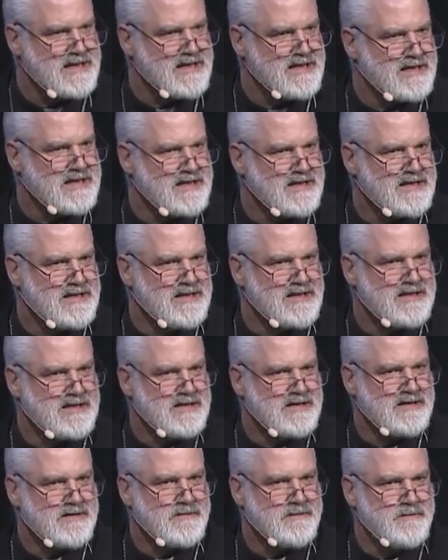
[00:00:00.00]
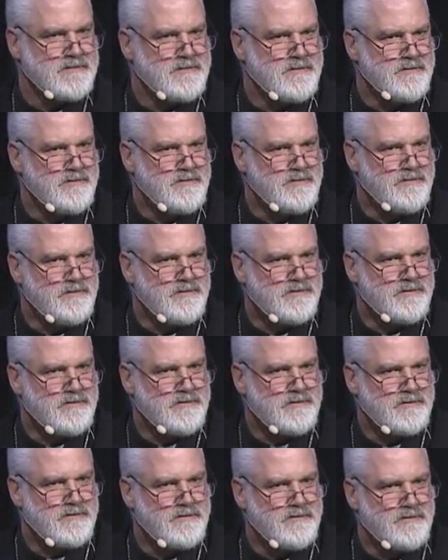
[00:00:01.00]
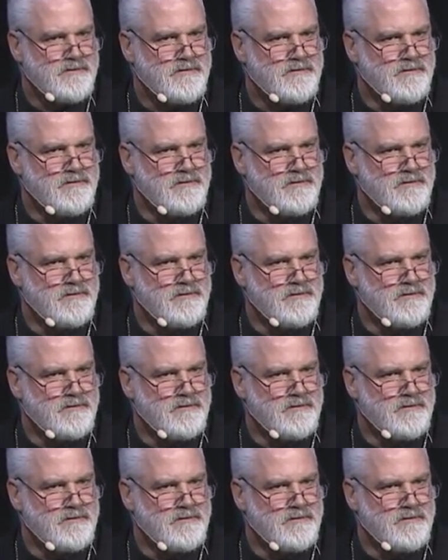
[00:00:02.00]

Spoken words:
(no one is talking)